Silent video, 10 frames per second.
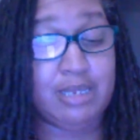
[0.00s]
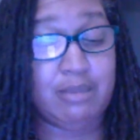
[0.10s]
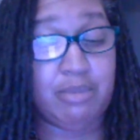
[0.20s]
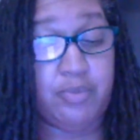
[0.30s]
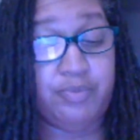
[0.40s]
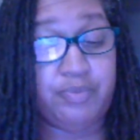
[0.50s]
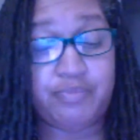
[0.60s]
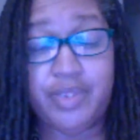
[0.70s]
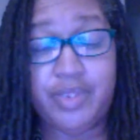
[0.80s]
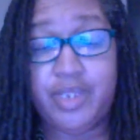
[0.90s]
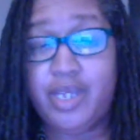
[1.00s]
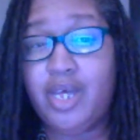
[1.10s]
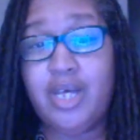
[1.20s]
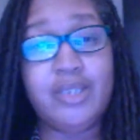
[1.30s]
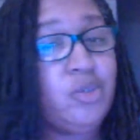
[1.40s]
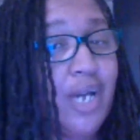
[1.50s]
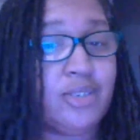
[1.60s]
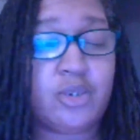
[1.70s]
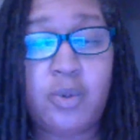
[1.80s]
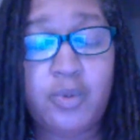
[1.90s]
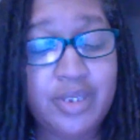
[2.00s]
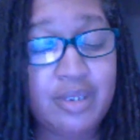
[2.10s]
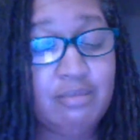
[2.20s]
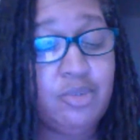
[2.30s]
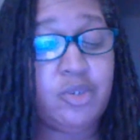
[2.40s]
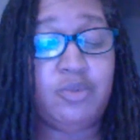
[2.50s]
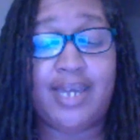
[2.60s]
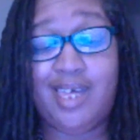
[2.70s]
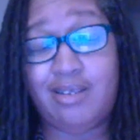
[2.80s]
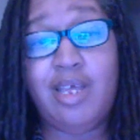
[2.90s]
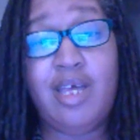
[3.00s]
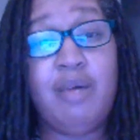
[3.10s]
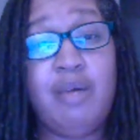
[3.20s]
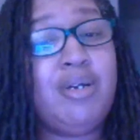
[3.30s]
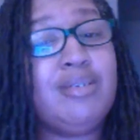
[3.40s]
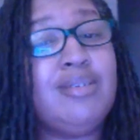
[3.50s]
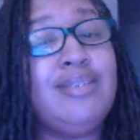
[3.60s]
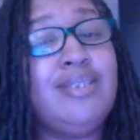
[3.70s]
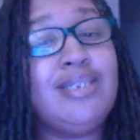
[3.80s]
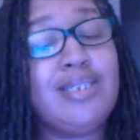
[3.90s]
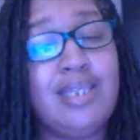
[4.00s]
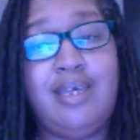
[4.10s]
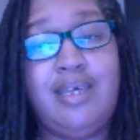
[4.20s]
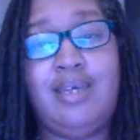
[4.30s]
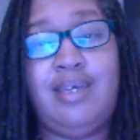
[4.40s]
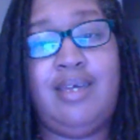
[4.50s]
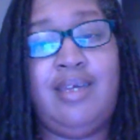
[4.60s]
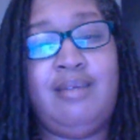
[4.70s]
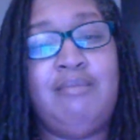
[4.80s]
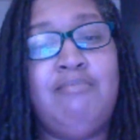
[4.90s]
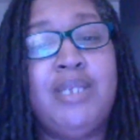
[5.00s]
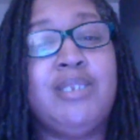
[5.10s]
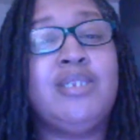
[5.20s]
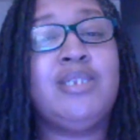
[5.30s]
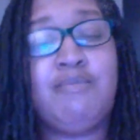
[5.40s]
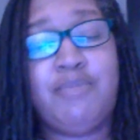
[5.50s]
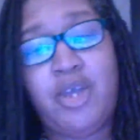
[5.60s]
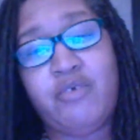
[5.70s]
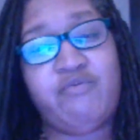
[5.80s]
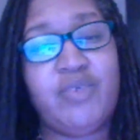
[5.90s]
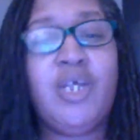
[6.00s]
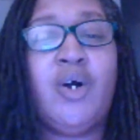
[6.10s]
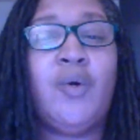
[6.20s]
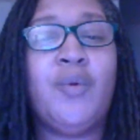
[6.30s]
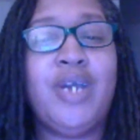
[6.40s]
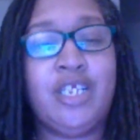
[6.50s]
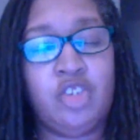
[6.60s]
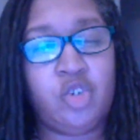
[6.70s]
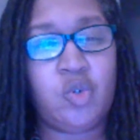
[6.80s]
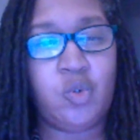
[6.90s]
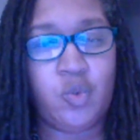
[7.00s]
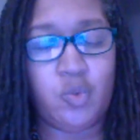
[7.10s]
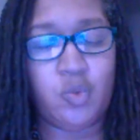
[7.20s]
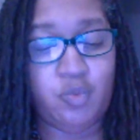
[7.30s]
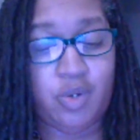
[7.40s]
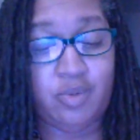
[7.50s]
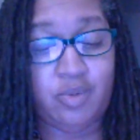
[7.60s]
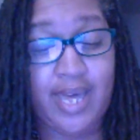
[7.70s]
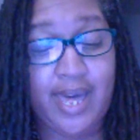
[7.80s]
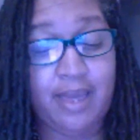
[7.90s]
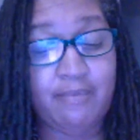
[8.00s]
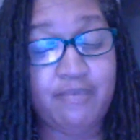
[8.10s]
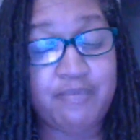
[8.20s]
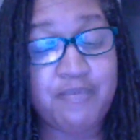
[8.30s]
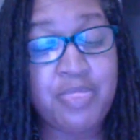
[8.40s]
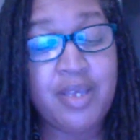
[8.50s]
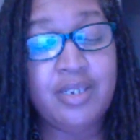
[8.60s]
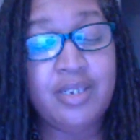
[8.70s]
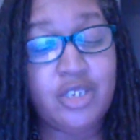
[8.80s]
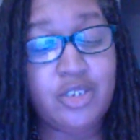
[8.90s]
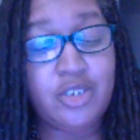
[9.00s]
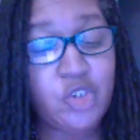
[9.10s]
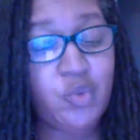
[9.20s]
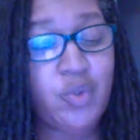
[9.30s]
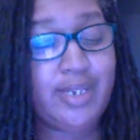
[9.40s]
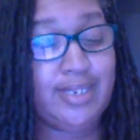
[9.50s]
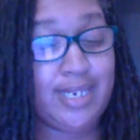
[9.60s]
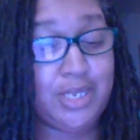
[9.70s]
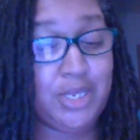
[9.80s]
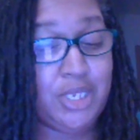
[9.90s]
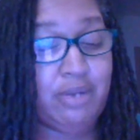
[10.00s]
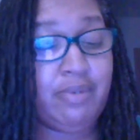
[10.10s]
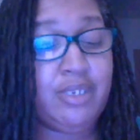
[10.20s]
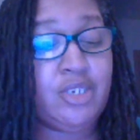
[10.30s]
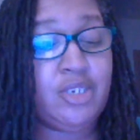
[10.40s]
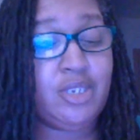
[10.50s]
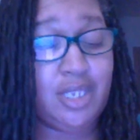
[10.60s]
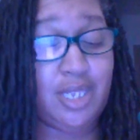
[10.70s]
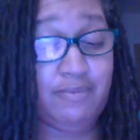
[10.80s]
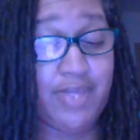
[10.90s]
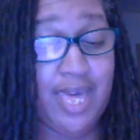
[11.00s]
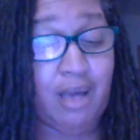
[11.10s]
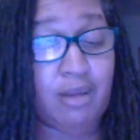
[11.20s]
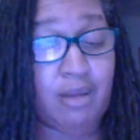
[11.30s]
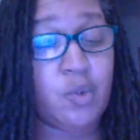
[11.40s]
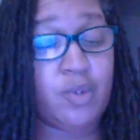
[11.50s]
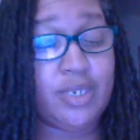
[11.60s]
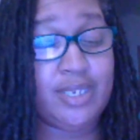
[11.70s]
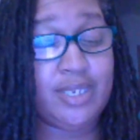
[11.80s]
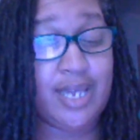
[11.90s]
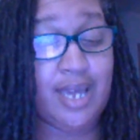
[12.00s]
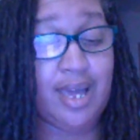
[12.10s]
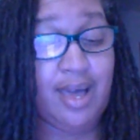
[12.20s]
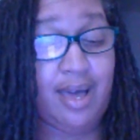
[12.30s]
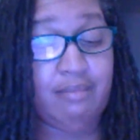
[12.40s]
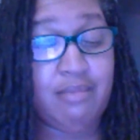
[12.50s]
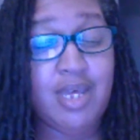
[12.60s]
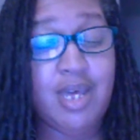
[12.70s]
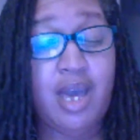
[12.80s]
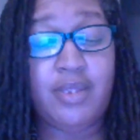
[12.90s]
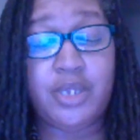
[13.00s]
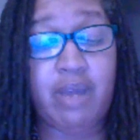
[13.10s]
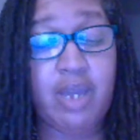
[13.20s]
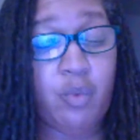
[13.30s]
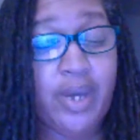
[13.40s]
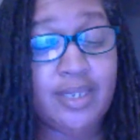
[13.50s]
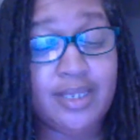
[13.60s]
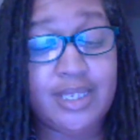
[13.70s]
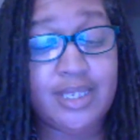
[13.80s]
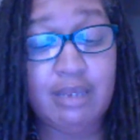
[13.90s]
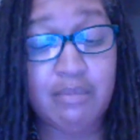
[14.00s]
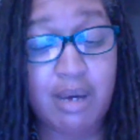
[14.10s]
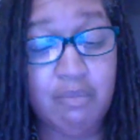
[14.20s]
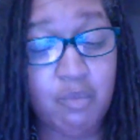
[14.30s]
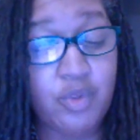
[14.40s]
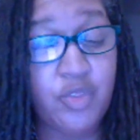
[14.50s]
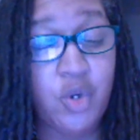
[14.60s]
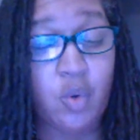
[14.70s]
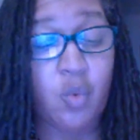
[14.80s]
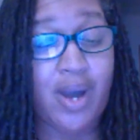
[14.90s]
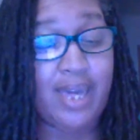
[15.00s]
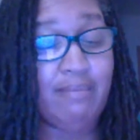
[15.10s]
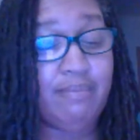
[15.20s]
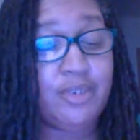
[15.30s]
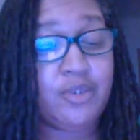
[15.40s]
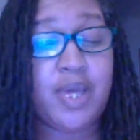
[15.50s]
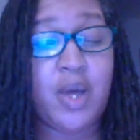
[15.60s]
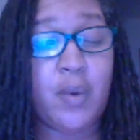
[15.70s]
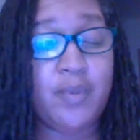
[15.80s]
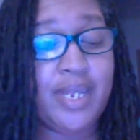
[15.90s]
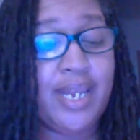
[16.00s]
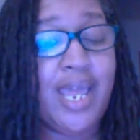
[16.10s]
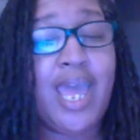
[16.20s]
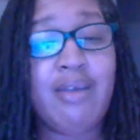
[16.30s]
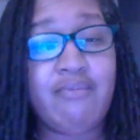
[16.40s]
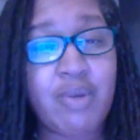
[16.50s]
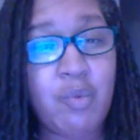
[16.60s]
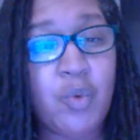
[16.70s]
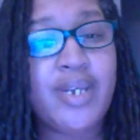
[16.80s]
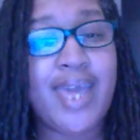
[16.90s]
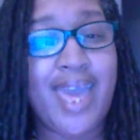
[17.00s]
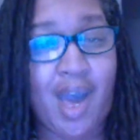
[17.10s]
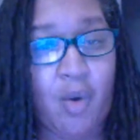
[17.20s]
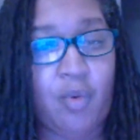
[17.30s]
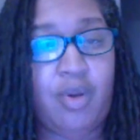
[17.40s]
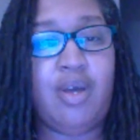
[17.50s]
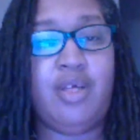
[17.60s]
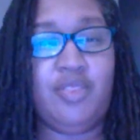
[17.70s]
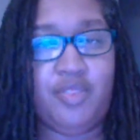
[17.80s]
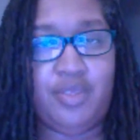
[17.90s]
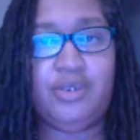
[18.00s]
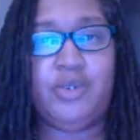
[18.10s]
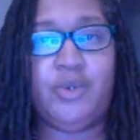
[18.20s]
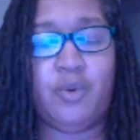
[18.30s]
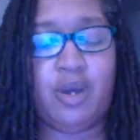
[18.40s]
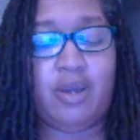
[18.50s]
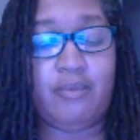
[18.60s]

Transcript: Do not scold them. Do not yell, because it messes up their flow in school, okay? Just do what is necessary to leave the house on time. This is a great way to team up with your wife to help get everyone out the door.